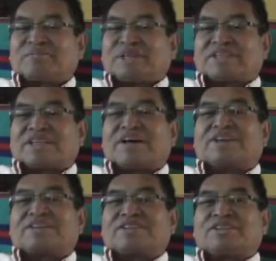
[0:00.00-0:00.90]
Picked a
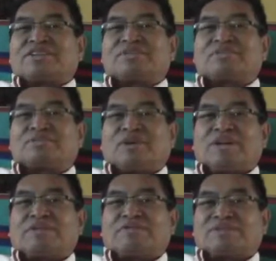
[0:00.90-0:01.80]
lot of turnip,
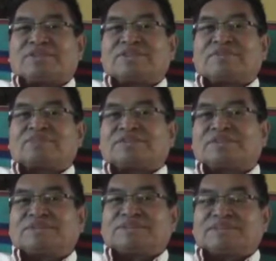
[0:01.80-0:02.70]
wild
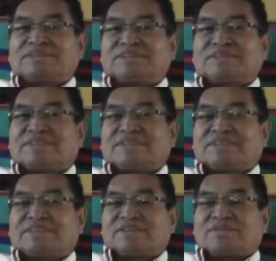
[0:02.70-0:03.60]
turnips.
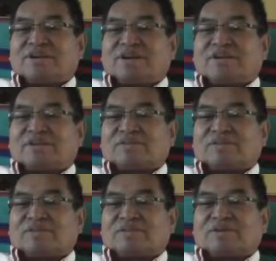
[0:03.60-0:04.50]
So we
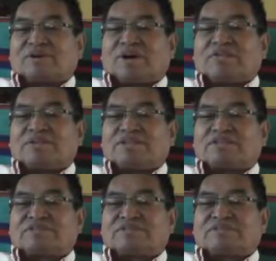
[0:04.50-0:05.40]
were
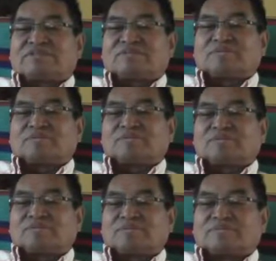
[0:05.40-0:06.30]
always
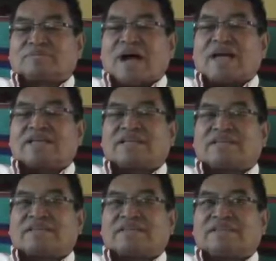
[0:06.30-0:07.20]

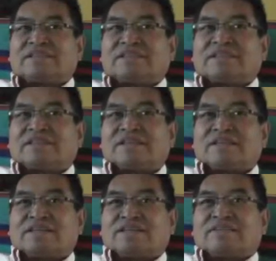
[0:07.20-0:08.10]
packing
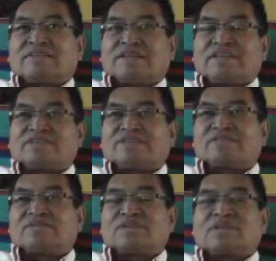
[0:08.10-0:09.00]

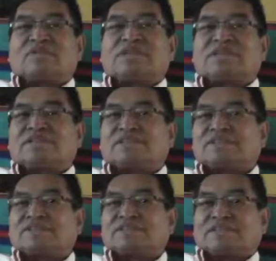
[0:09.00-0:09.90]
things for the winter,
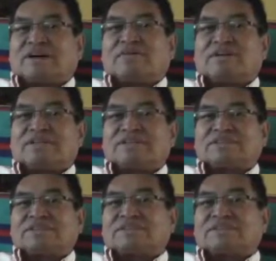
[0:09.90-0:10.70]
always.